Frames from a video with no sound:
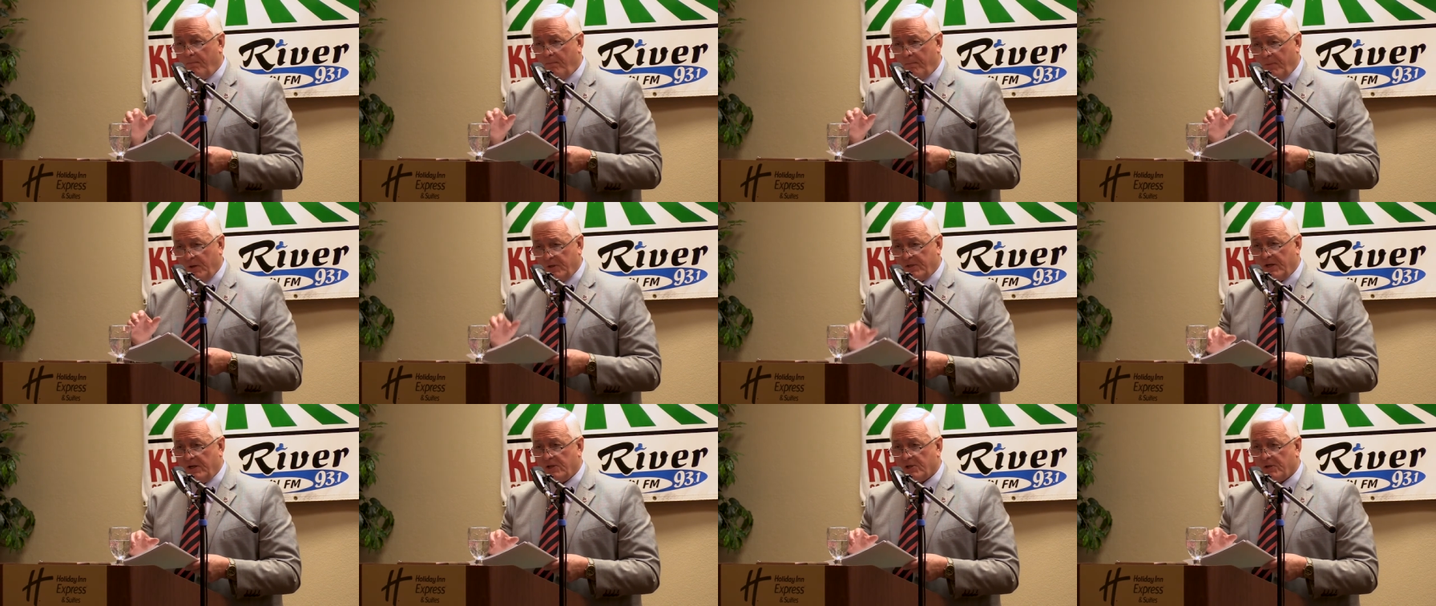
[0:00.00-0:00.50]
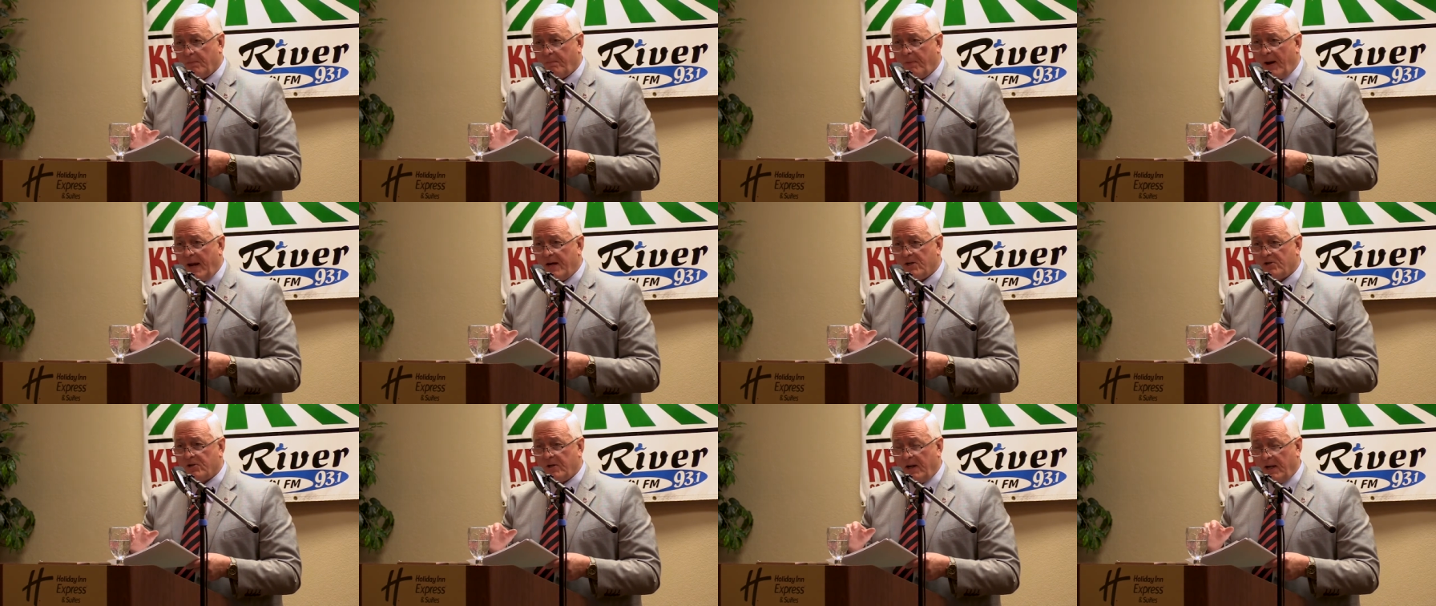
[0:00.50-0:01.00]

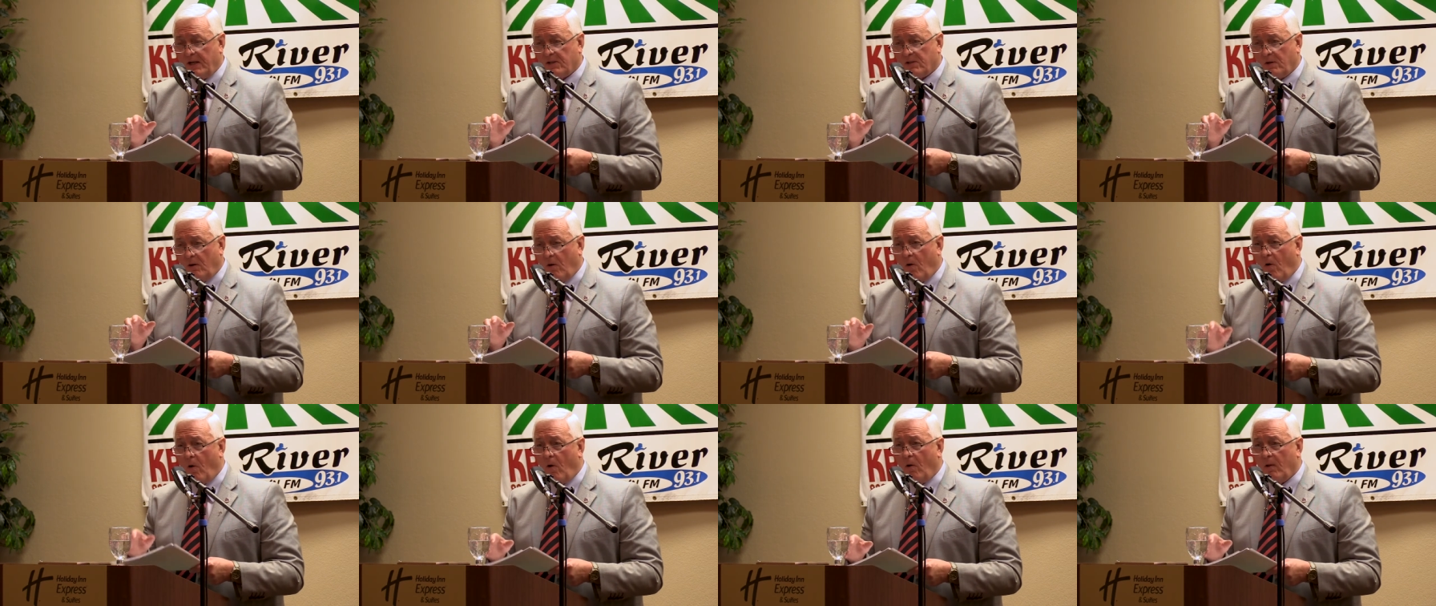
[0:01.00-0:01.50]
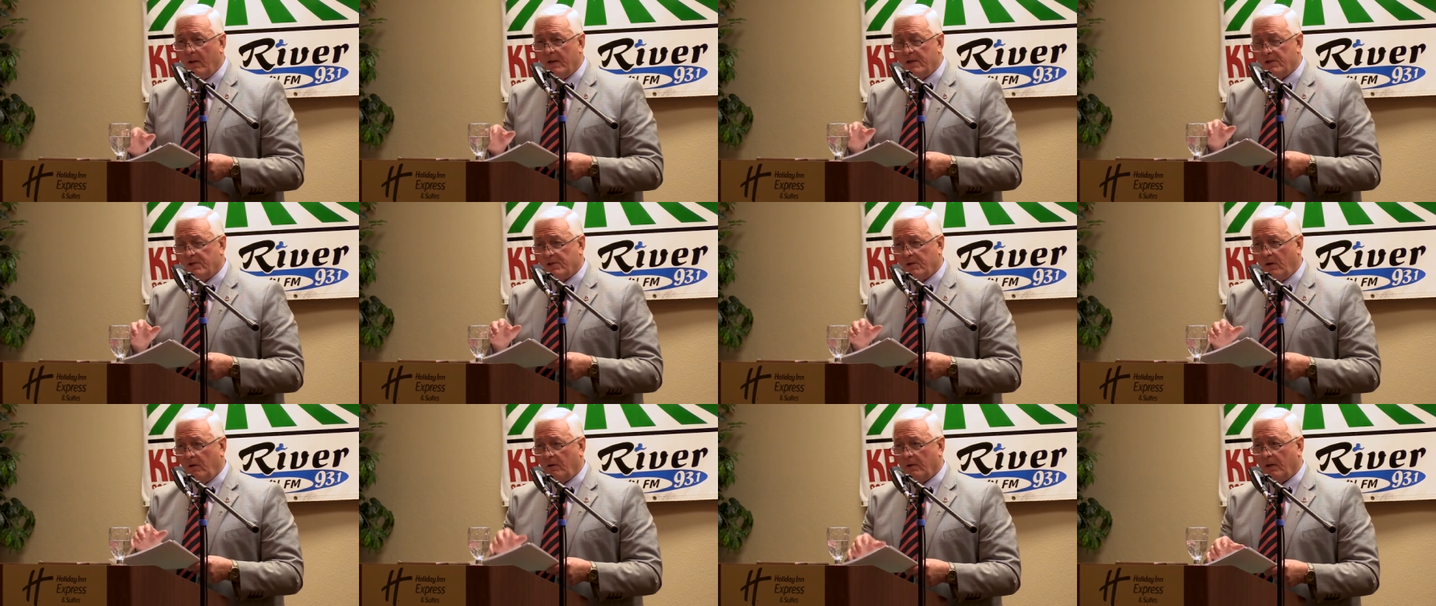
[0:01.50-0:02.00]
participation as a whole is so